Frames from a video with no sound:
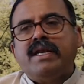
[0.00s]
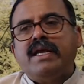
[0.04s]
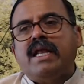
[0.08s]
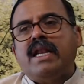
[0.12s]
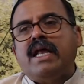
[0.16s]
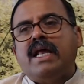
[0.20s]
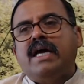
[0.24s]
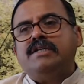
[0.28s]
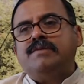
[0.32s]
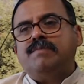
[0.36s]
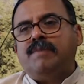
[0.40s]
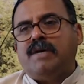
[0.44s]
a
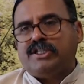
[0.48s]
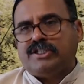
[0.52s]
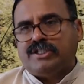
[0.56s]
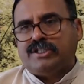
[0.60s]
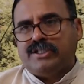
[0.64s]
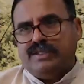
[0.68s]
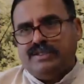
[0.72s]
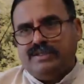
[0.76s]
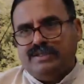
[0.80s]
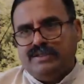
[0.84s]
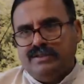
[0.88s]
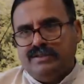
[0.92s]
realized
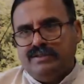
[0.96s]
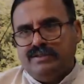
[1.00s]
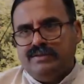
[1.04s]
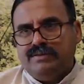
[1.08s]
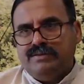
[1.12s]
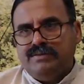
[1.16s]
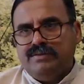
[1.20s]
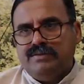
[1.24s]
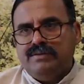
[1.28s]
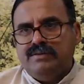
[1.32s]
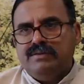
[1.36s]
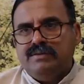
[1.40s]
master.
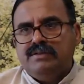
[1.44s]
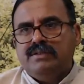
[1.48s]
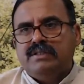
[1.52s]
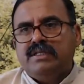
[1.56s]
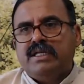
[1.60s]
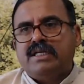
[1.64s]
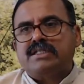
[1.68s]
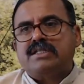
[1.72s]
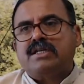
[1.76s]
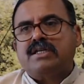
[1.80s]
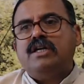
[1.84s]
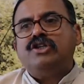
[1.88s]

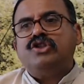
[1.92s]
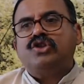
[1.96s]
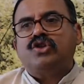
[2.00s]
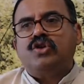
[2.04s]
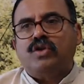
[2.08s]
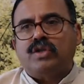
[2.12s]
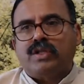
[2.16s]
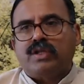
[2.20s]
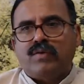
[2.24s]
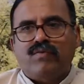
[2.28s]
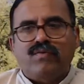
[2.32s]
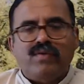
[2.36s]
That's called
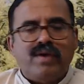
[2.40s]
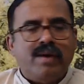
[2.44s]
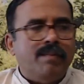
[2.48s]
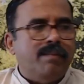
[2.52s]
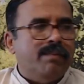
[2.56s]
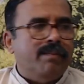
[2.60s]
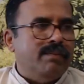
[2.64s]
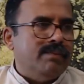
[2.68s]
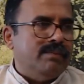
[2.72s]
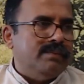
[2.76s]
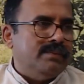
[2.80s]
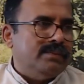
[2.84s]

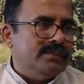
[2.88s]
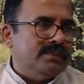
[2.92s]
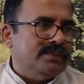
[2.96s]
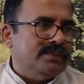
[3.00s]
Shrotavyam.